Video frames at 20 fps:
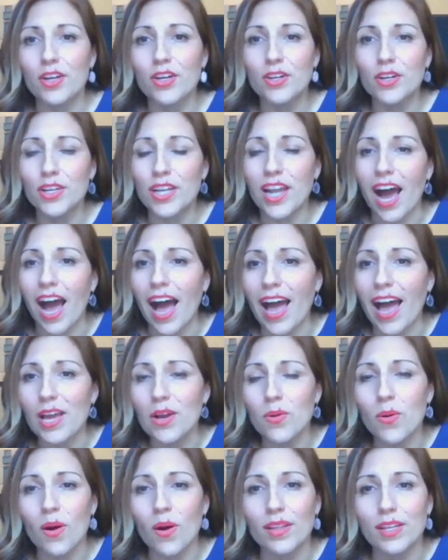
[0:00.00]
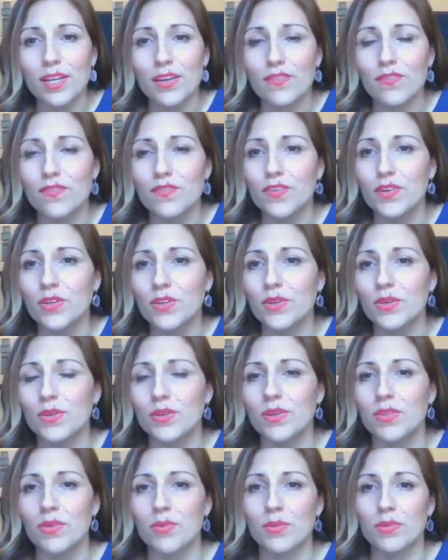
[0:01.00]
good, high quality
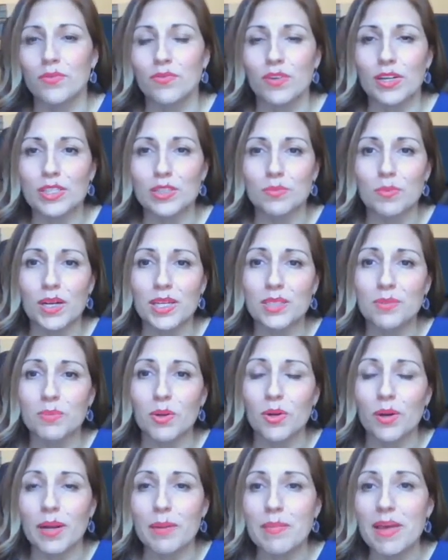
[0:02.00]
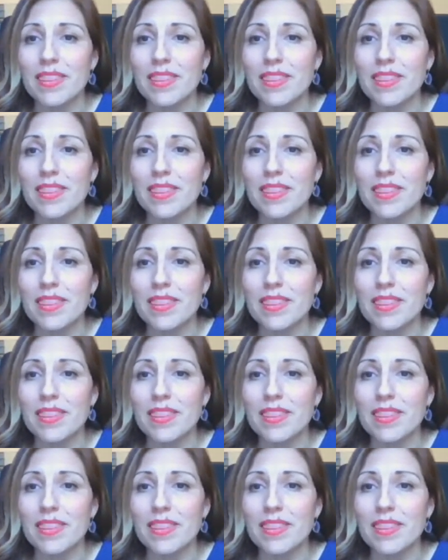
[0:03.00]
food through Fresh Bucks program,